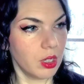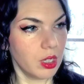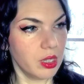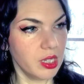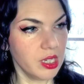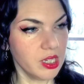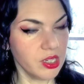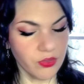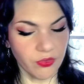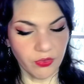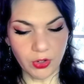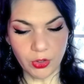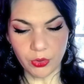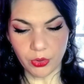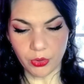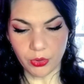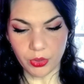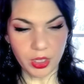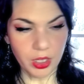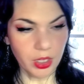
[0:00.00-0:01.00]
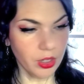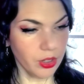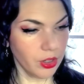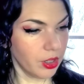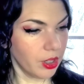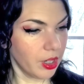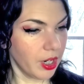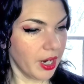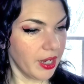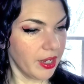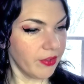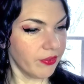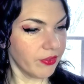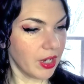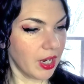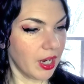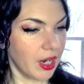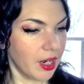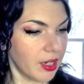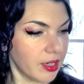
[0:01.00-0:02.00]
this photo here, I have
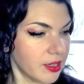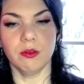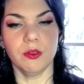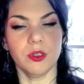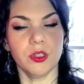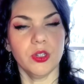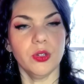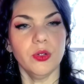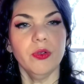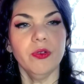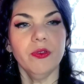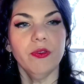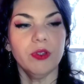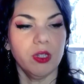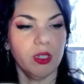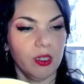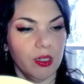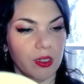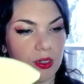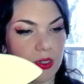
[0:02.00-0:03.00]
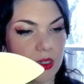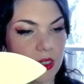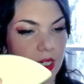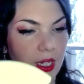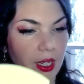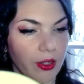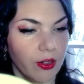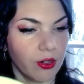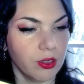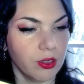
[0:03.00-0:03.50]
got 2 of these together.